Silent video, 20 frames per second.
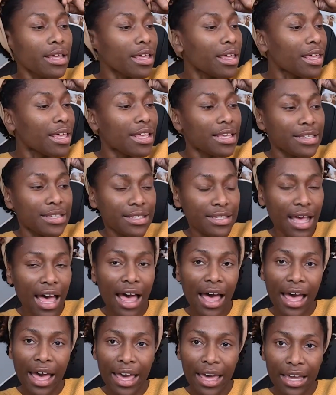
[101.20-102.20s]
his
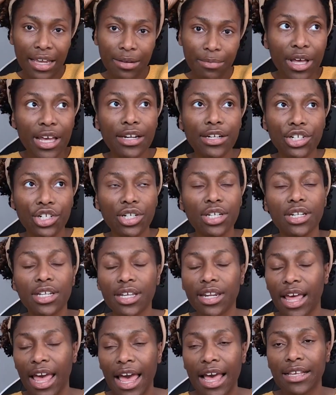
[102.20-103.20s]
side, but she
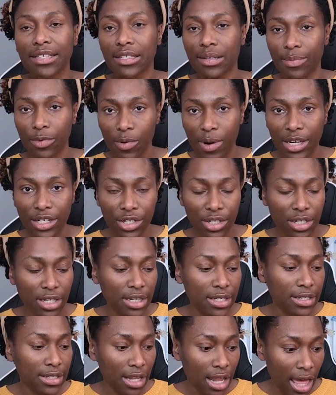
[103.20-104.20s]
did ask some
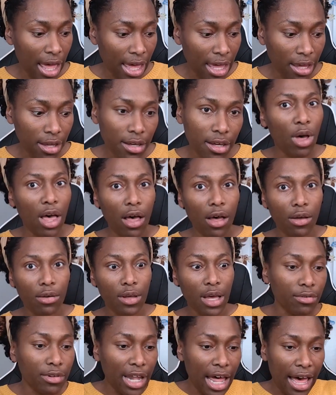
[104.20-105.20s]
questions like, well,
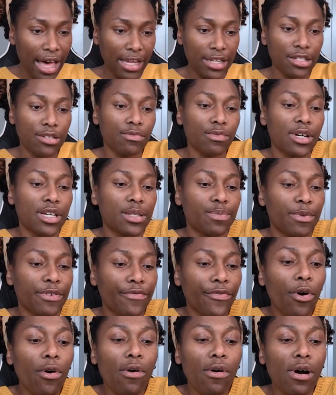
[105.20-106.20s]
you lied to us
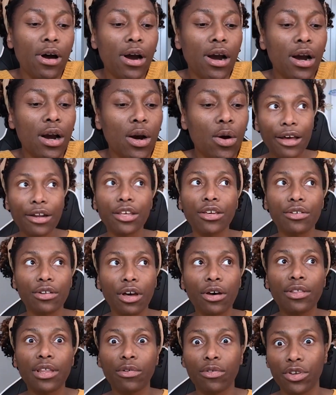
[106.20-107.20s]
before. How do you
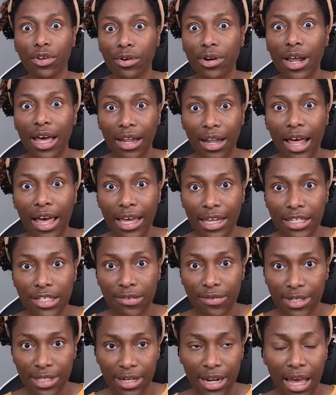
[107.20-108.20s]
know that you're not lying
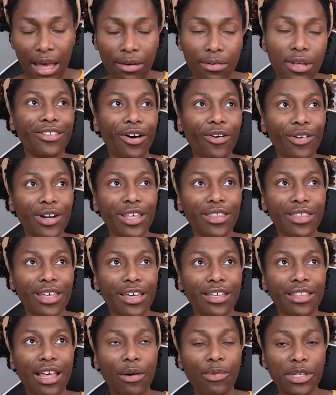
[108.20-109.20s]
to us now? The only
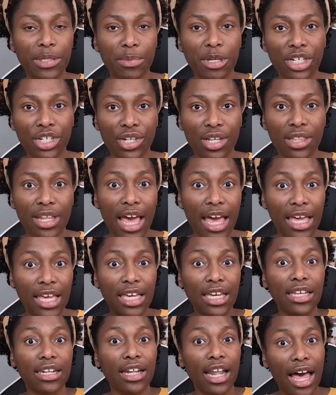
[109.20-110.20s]
thing that was mentioned that
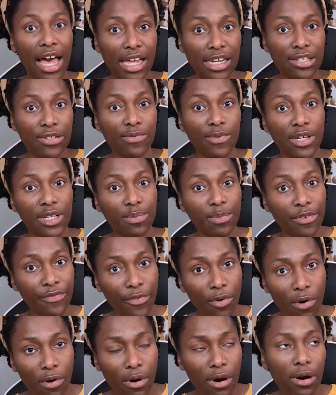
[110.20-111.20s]
he lied to us
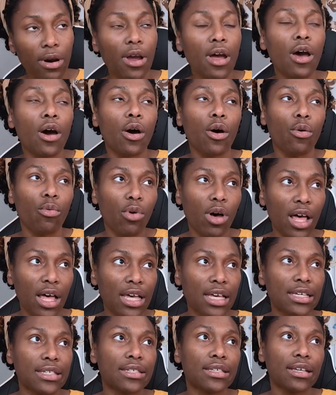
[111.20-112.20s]
before
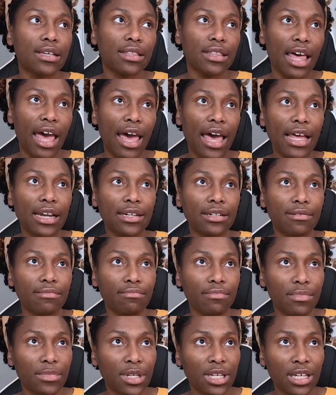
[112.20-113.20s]
was that
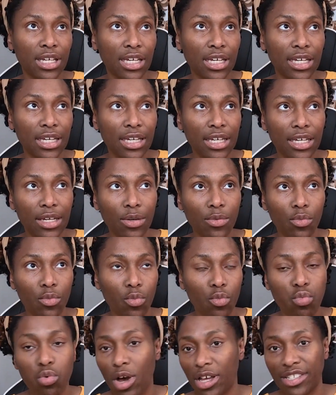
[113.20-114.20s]
he
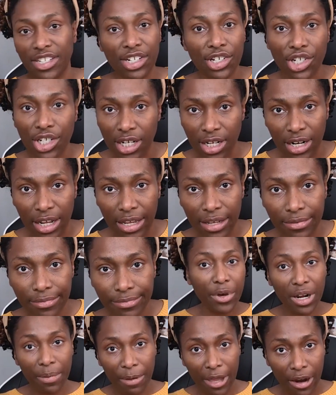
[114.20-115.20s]
wasn't cheating.
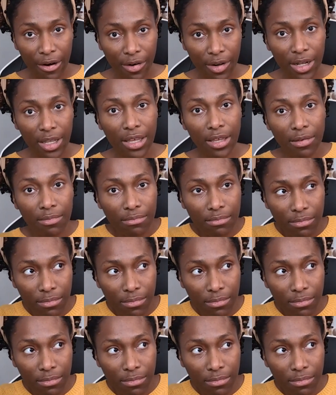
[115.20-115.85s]
But apparently